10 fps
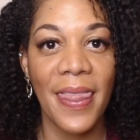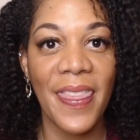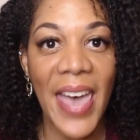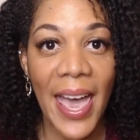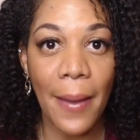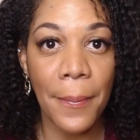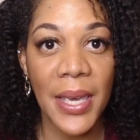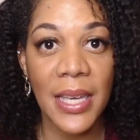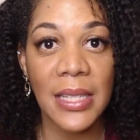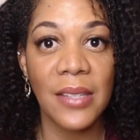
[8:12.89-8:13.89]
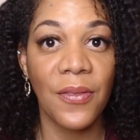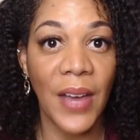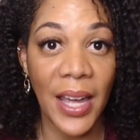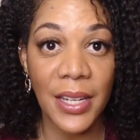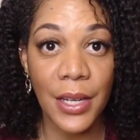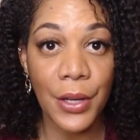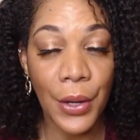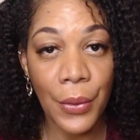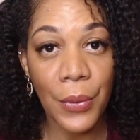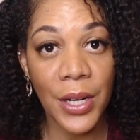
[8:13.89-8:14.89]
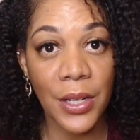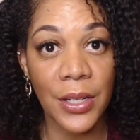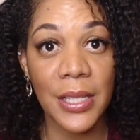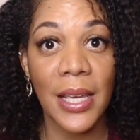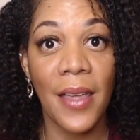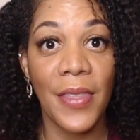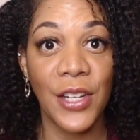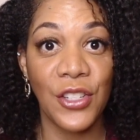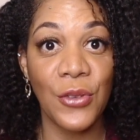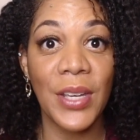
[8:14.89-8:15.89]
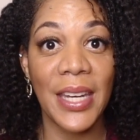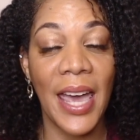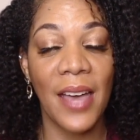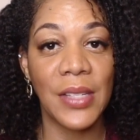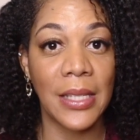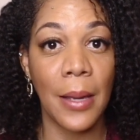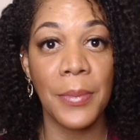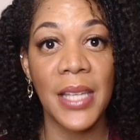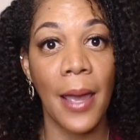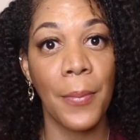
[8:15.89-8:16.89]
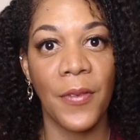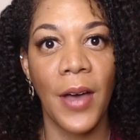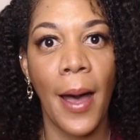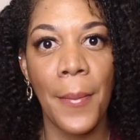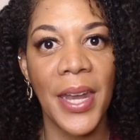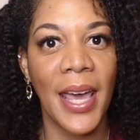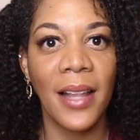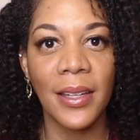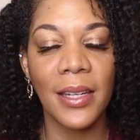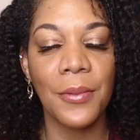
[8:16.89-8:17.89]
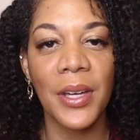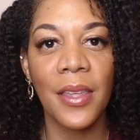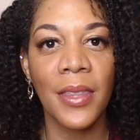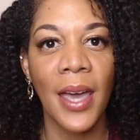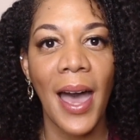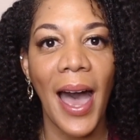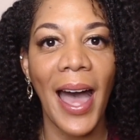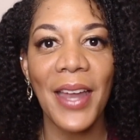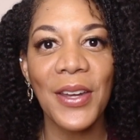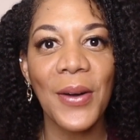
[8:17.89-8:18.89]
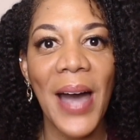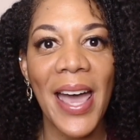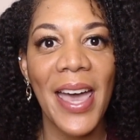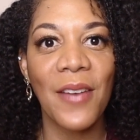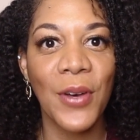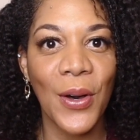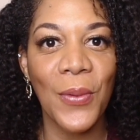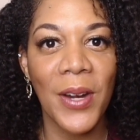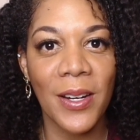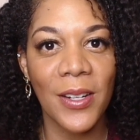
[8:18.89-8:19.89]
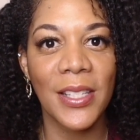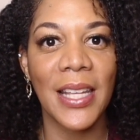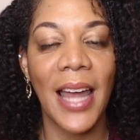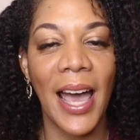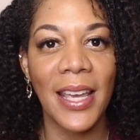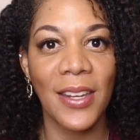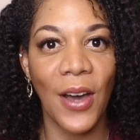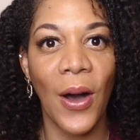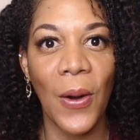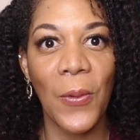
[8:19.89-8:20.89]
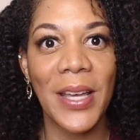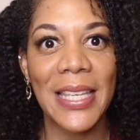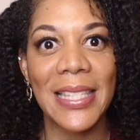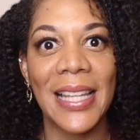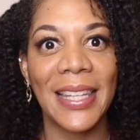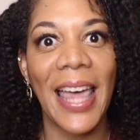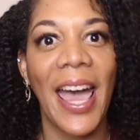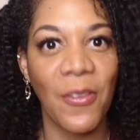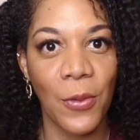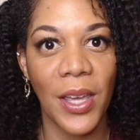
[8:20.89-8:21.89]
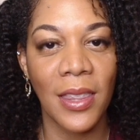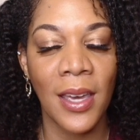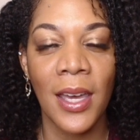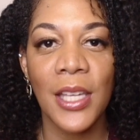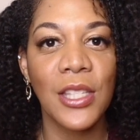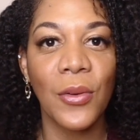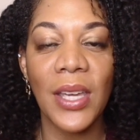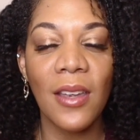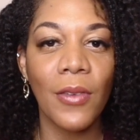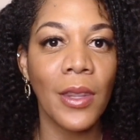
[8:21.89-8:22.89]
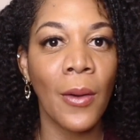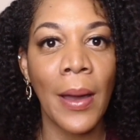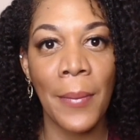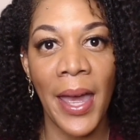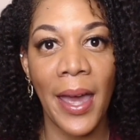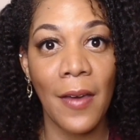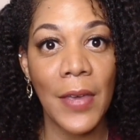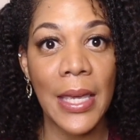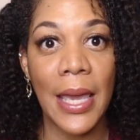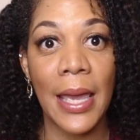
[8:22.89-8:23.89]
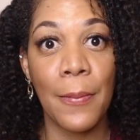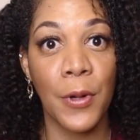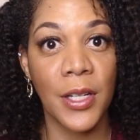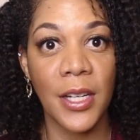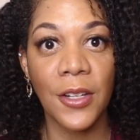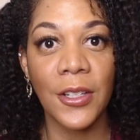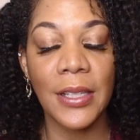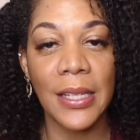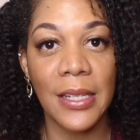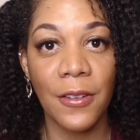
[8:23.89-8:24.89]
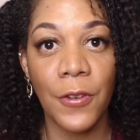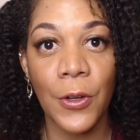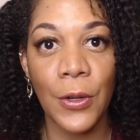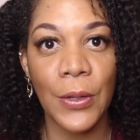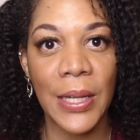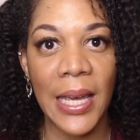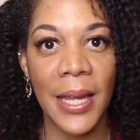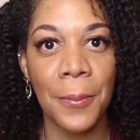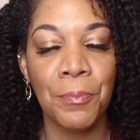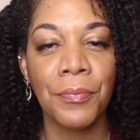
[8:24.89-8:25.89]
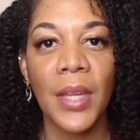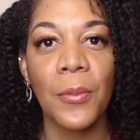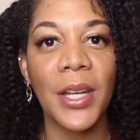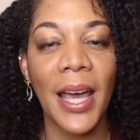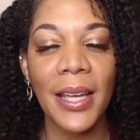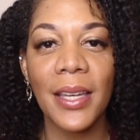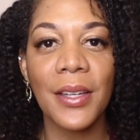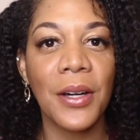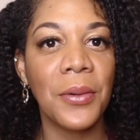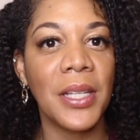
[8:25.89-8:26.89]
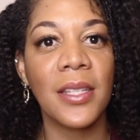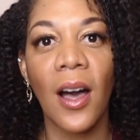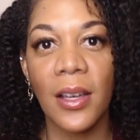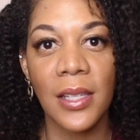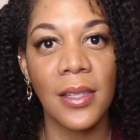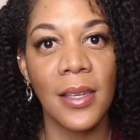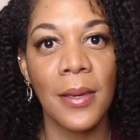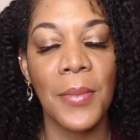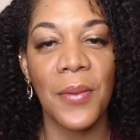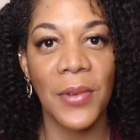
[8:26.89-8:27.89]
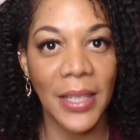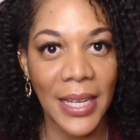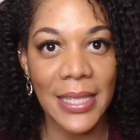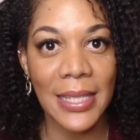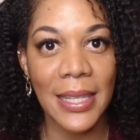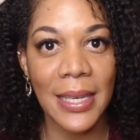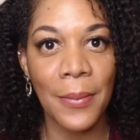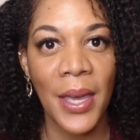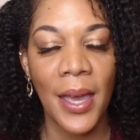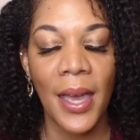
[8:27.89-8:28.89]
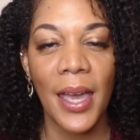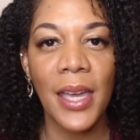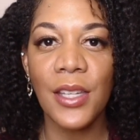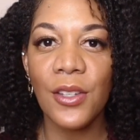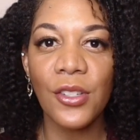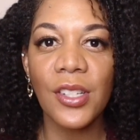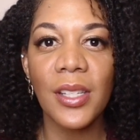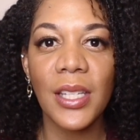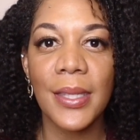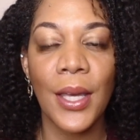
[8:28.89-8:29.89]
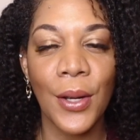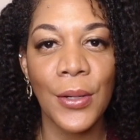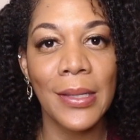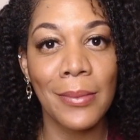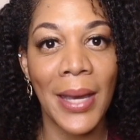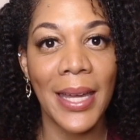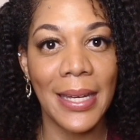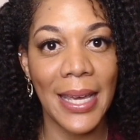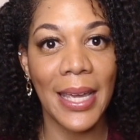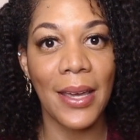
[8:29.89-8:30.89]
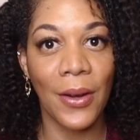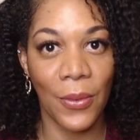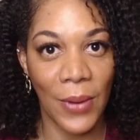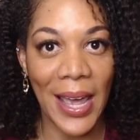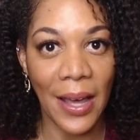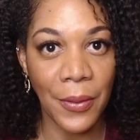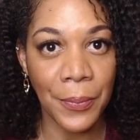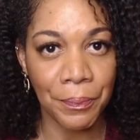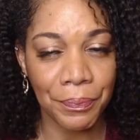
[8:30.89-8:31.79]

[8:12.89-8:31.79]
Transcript: That means finding coworkers that you can have some type of commonality with. I know I have coworkers that I can always laugh with. So even though I'm having a particularly difficult day, when I can go and talk to them and relate to them, it usually turns my day around.